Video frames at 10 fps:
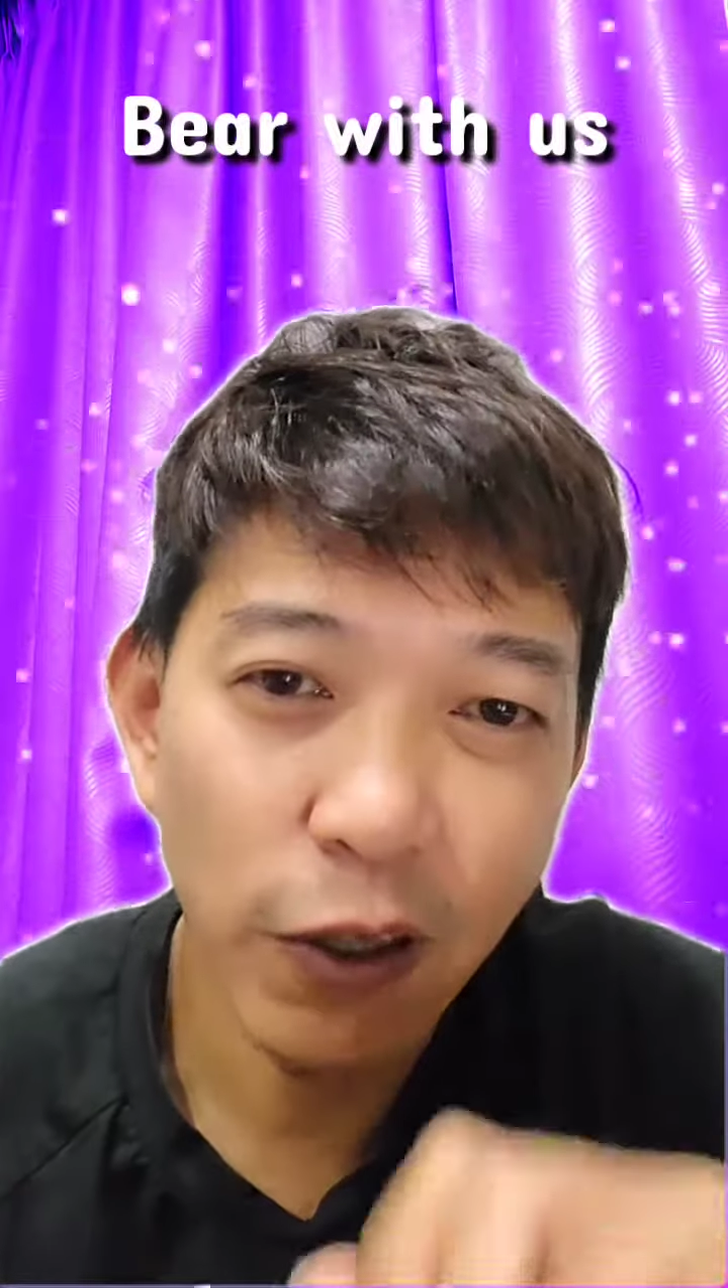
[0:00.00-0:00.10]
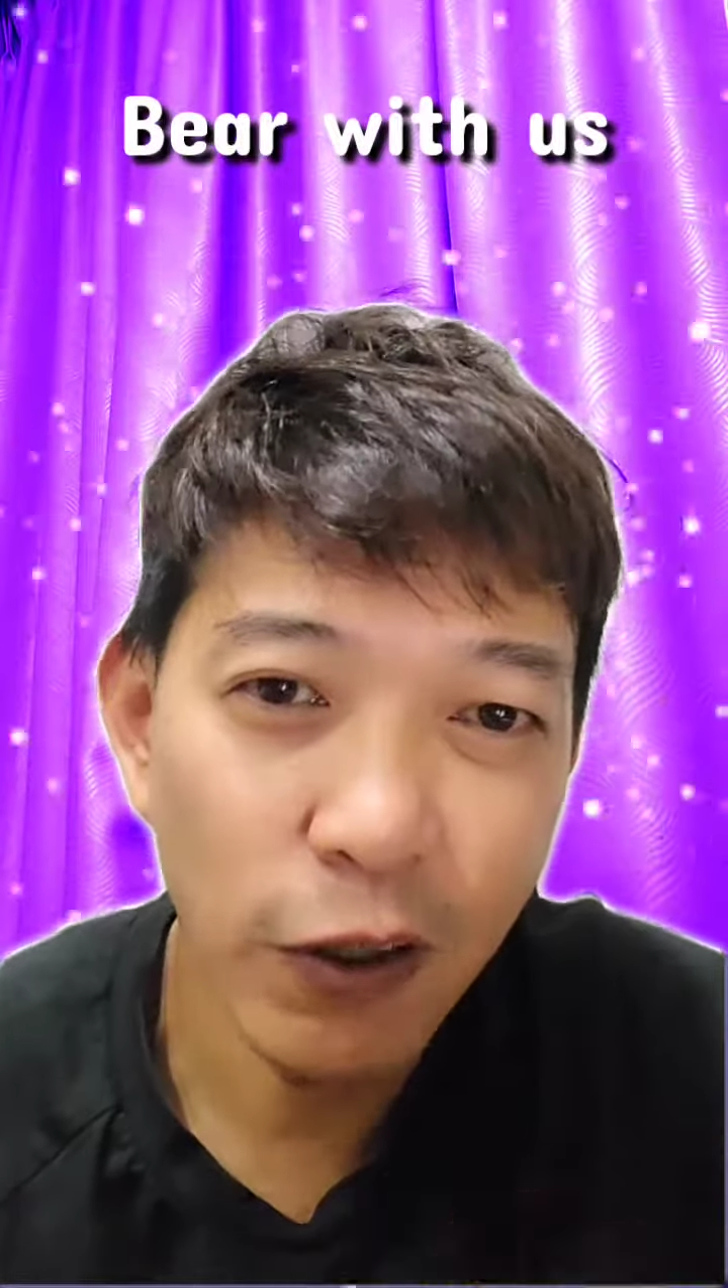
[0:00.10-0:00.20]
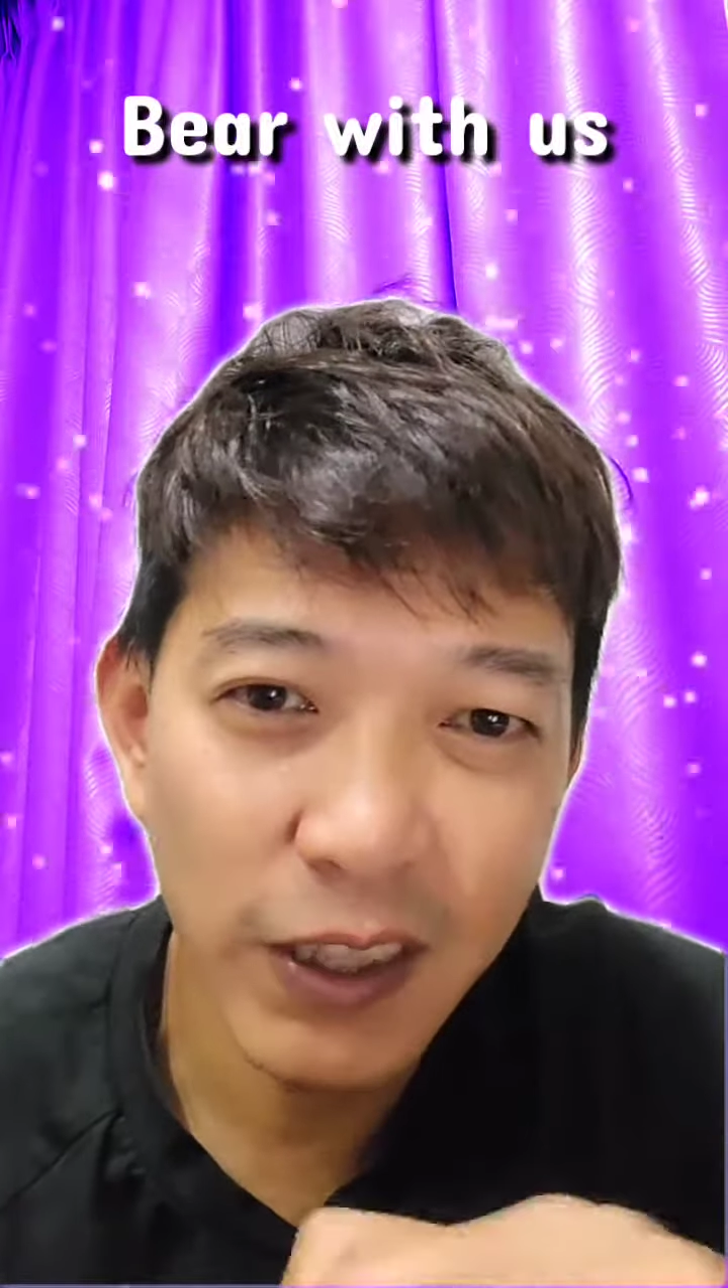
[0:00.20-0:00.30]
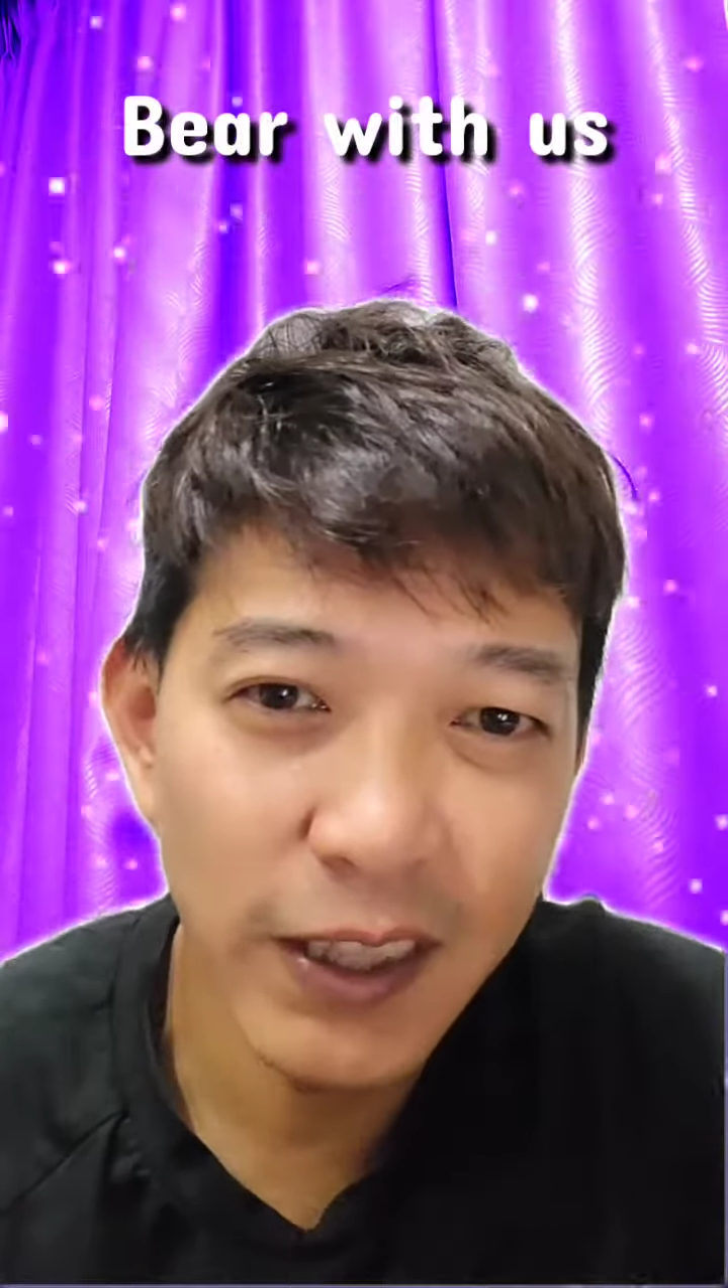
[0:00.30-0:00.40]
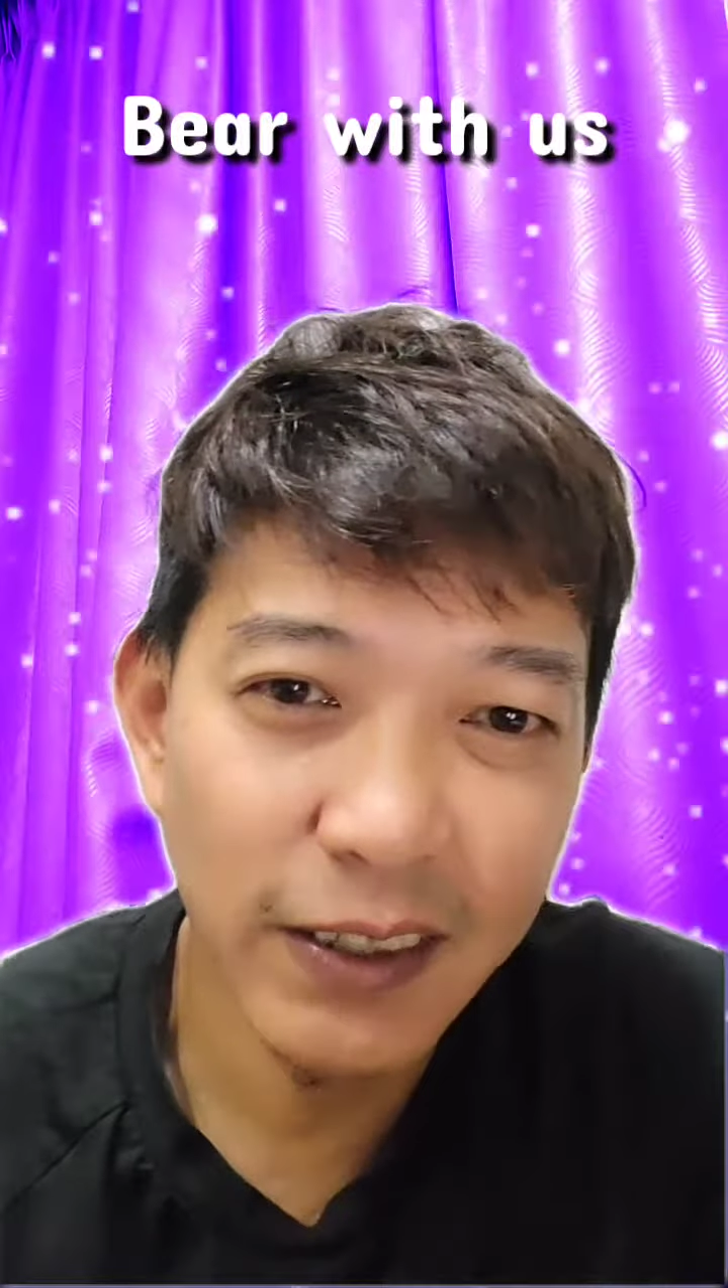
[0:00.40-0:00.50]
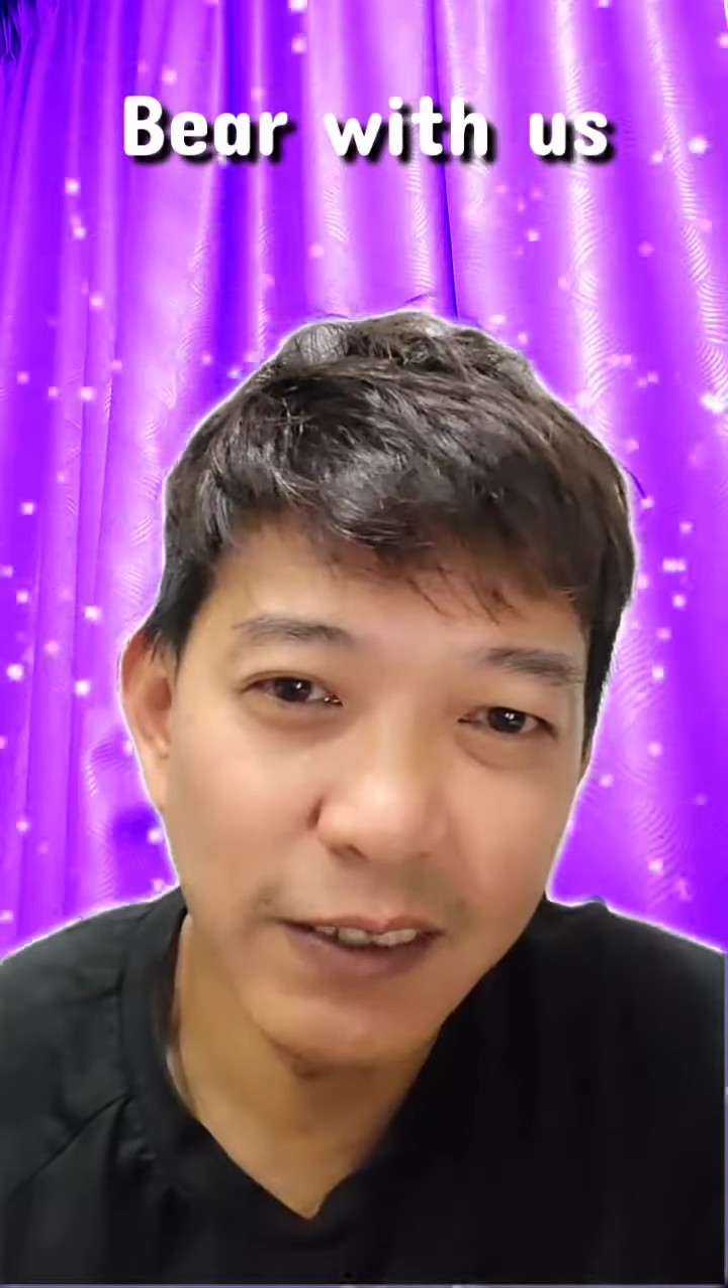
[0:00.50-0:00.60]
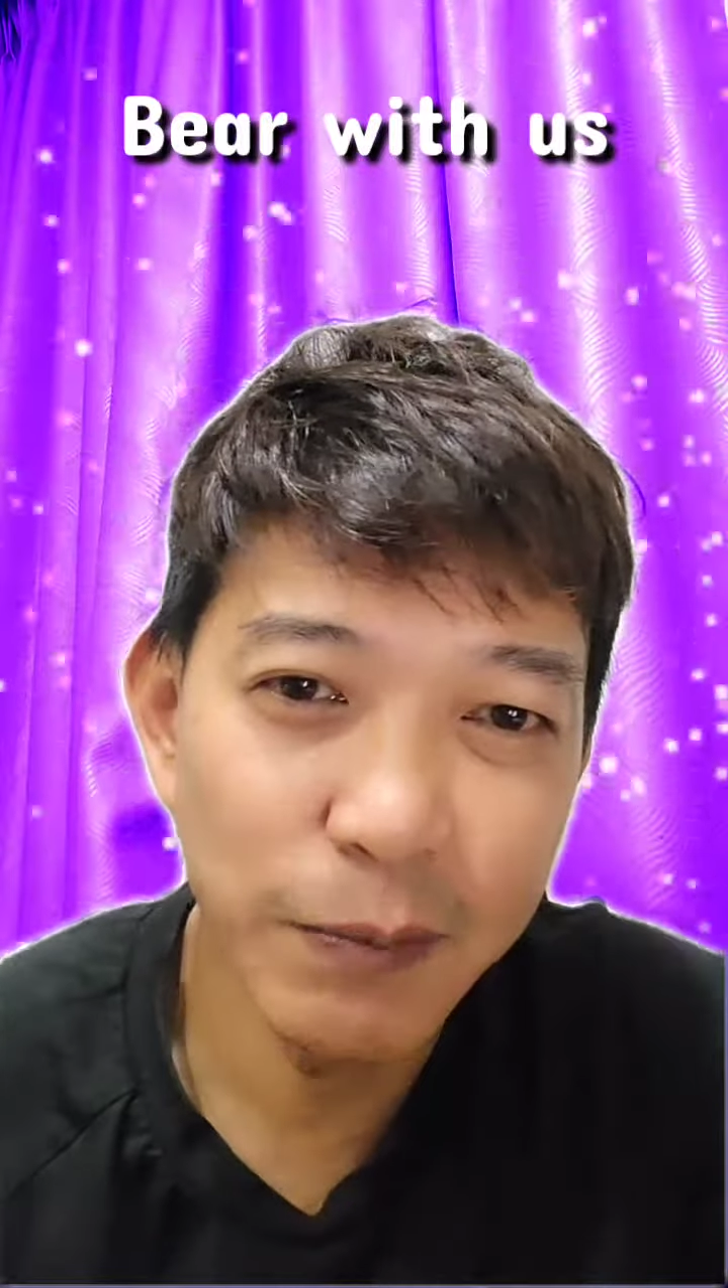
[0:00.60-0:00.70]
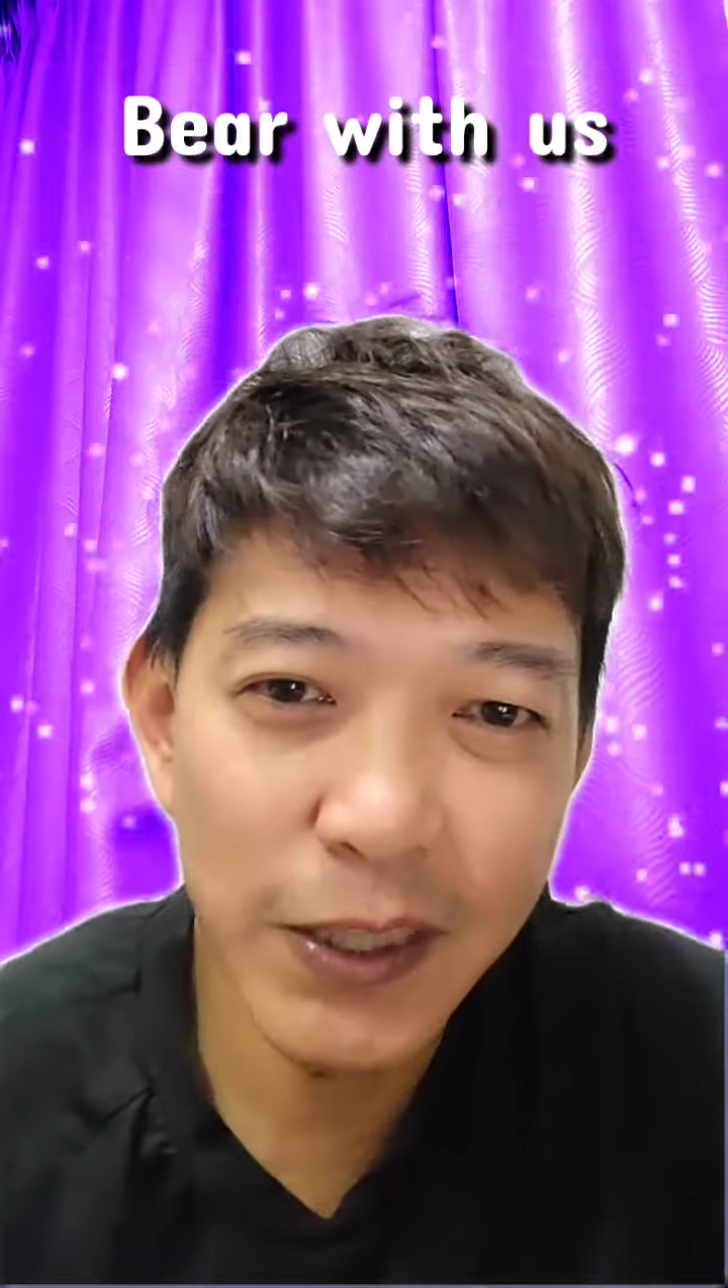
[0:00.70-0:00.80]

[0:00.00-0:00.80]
callings,